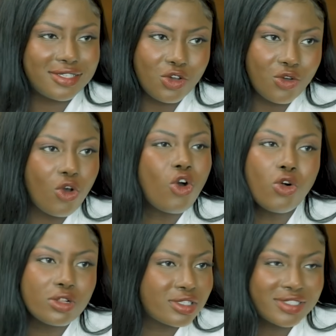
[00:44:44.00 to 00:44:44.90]
yeah, that's
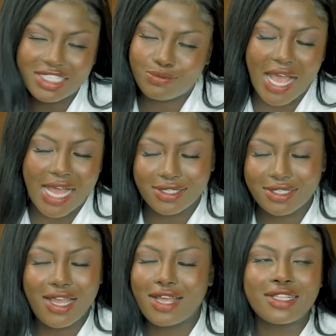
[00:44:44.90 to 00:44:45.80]
old, that's past,
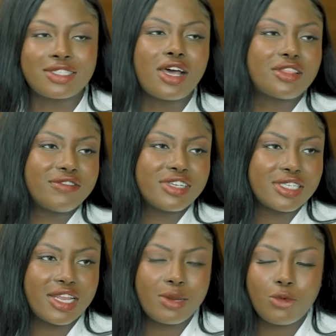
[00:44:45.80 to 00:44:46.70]
it's yeah. That's right. not the
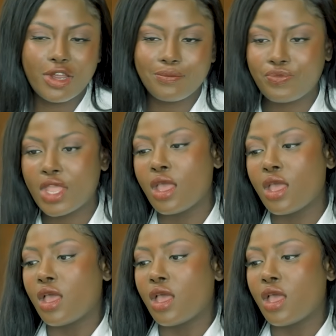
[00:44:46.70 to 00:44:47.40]
reason anymore. Yeah.